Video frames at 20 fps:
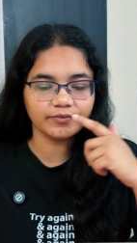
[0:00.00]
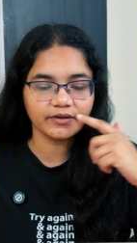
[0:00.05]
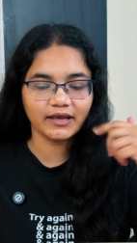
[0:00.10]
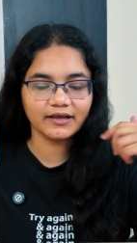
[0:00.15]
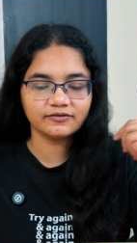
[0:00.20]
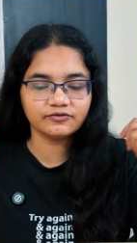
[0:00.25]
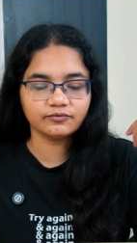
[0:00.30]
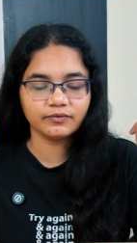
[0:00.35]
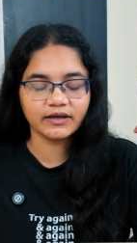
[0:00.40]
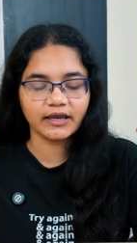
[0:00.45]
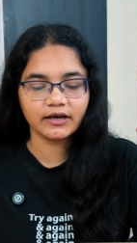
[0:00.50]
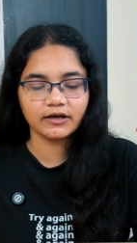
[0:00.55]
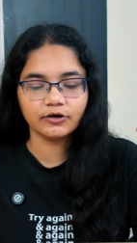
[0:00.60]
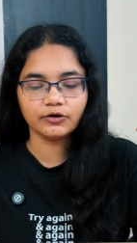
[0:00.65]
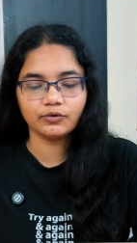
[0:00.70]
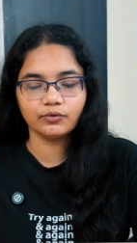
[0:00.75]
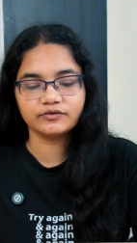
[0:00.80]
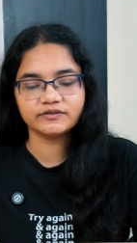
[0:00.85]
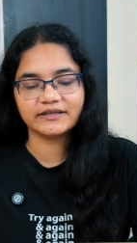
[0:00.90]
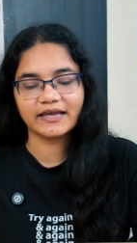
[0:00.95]
is we can
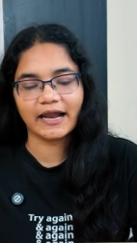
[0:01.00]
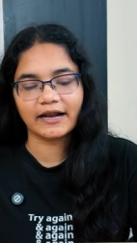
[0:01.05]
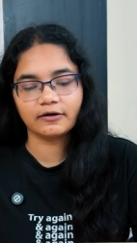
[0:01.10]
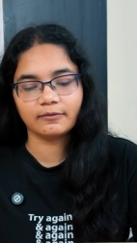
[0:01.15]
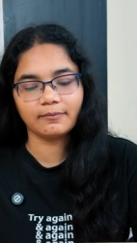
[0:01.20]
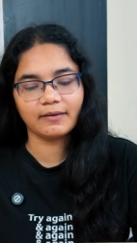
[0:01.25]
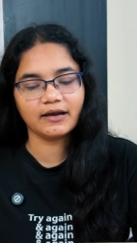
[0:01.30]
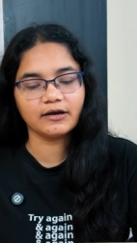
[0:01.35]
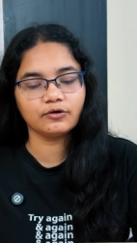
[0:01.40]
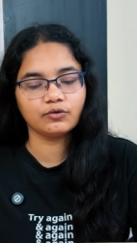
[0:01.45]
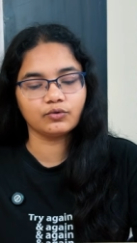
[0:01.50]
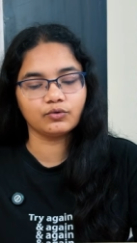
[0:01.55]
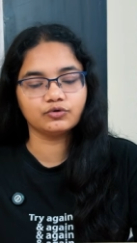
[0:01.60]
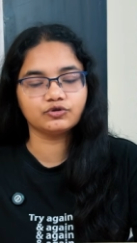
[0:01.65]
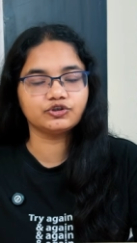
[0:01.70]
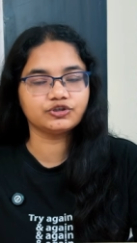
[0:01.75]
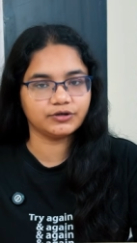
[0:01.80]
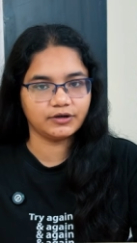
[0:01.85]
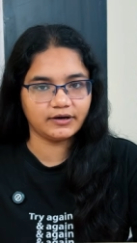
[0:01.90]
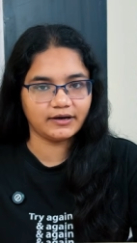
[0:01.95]
use
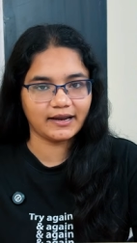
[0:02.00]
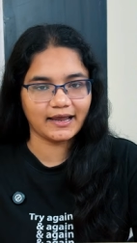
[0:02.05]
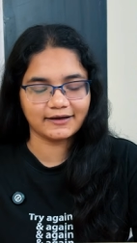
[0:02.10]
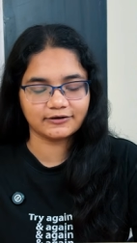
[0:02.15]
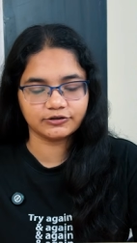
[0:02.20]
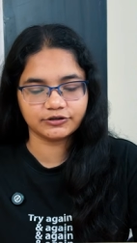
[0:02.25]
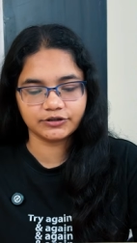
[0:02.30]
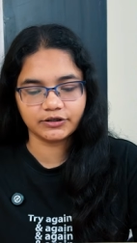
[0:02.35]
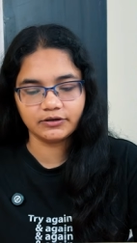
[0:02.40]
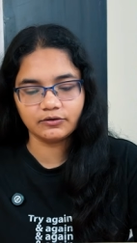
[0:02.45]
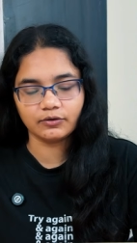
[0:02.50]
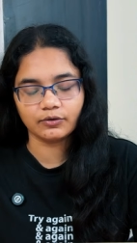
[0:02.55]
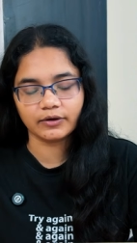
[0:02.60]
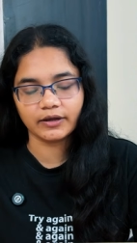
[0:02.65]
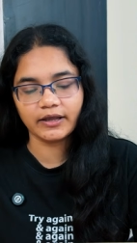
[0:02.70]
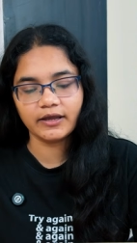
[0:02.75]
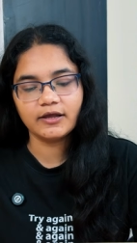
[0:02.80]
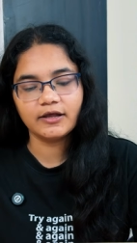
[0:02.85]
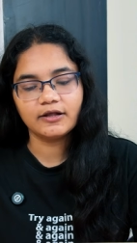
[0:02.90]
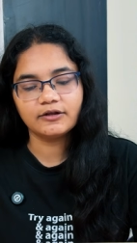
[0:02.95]
Gattermann-Koch reaction.
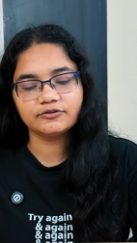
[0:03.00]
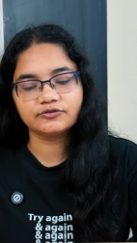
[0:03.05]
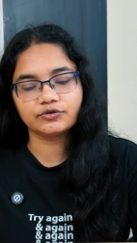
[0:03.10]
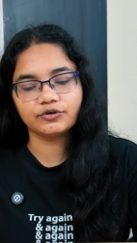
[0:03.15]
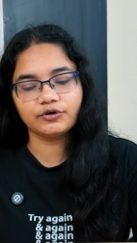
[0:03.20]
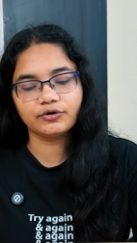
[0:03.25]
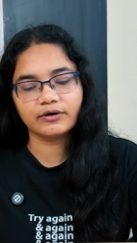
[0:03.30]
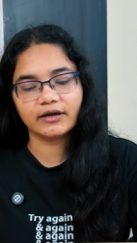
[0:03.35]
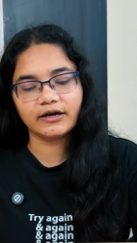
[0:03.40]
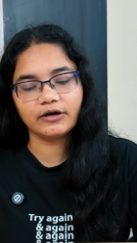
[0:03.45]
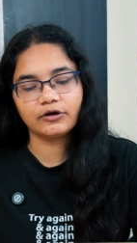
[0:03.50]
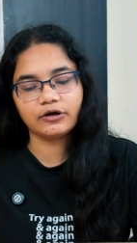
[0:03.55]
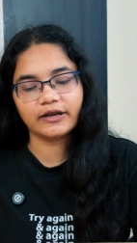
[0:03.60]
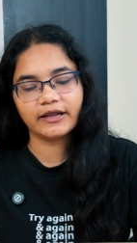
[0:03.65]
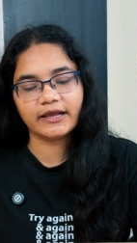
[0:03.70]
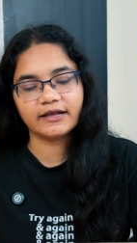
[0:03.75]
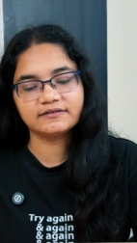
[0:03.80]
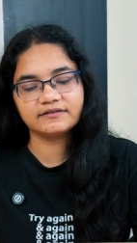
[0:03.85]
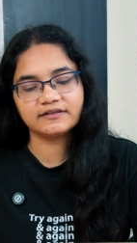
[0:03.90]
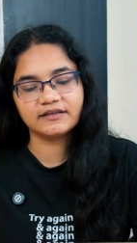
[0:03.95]
Okay, so you can
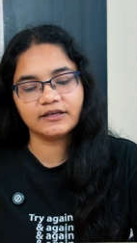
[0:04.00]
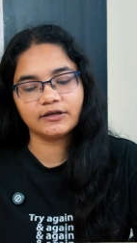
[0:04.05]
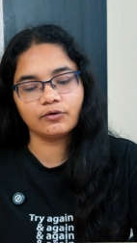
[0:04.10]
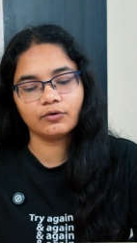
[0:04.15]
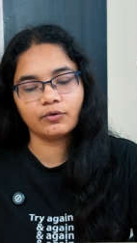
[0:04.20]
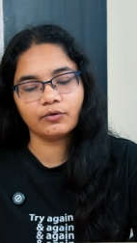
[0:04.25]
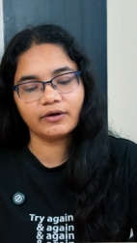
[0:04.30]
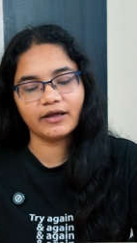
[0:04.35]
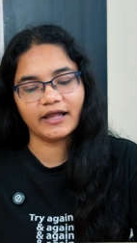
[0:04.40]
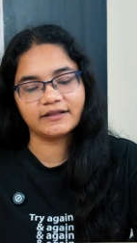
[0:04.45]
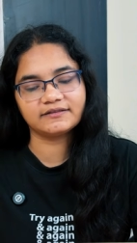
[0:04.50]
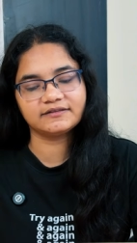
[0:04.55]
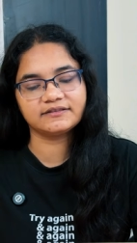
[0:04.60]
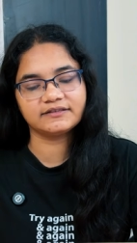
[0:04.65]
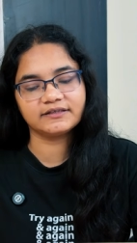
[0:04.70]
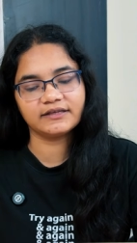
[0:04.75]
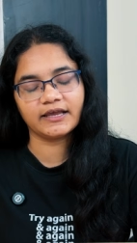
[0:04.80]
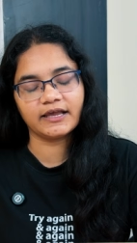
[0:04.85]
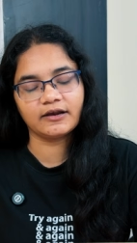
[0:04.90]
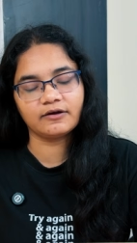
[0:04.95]
take
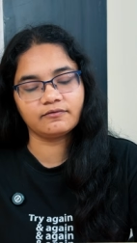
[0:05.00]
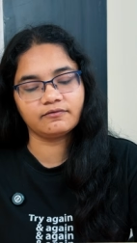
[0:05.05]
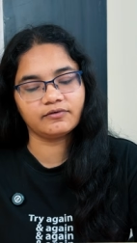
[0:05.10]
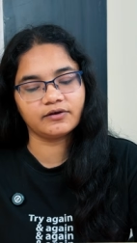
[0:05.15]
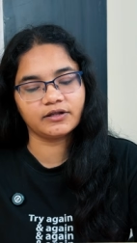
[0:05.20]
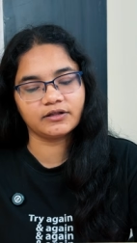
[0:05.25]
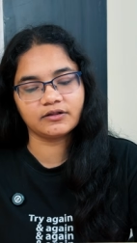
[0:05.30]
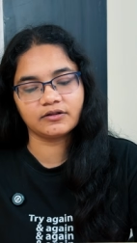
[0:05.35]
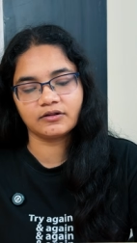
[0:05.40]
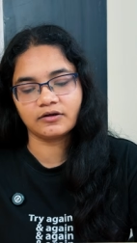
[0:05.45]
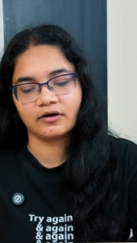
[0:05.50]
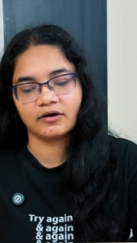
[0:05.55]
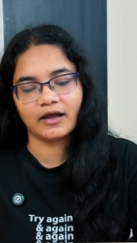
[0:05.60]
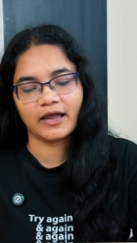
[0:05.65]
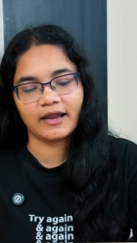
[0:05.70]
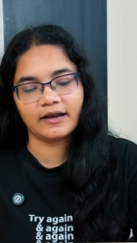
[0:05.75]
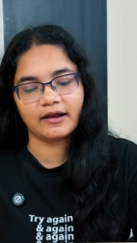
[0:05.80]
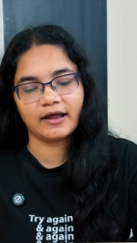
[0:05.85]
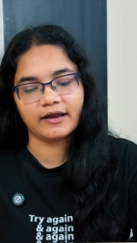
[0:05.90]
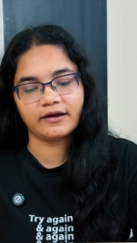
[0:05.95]
COHCl with
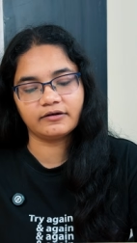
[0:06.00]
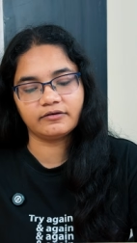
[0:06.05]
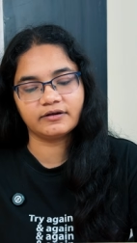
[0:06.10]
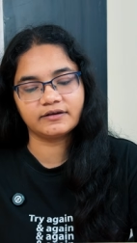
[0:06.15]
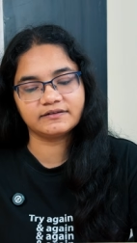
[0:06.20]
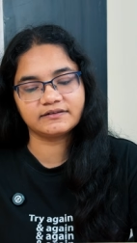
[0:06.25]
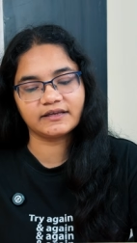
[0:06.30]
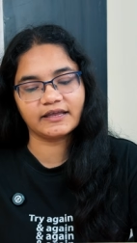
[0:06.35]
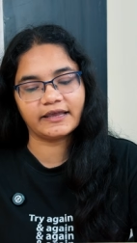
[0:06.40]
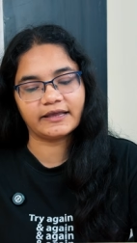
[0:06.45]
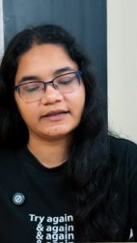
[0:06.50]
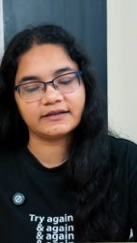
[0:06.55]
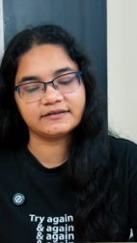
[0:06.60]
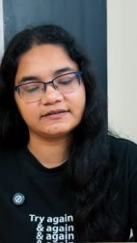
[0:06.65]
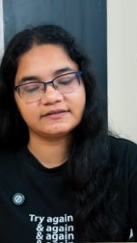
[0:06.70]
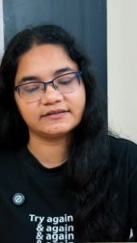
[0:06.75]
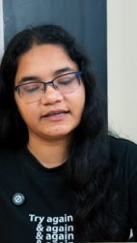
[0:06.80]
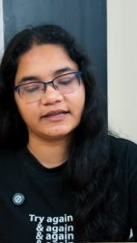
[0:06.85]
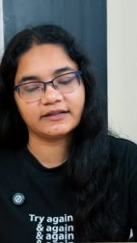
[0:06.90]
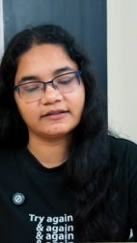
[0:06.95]
anhydrous
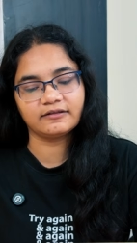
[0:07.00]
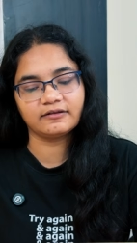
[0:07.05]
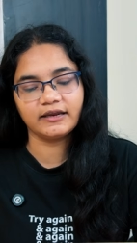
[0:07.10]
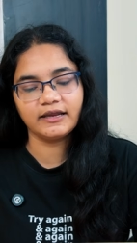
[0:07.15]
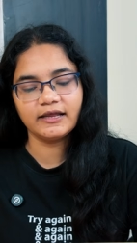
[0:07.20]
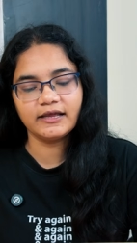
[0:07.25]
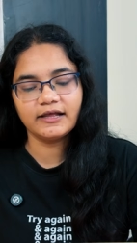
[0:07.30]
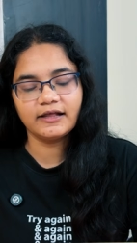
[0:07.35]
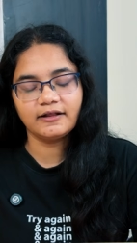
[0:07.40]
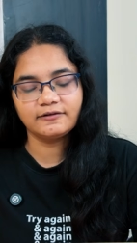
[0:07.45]
AlCl3.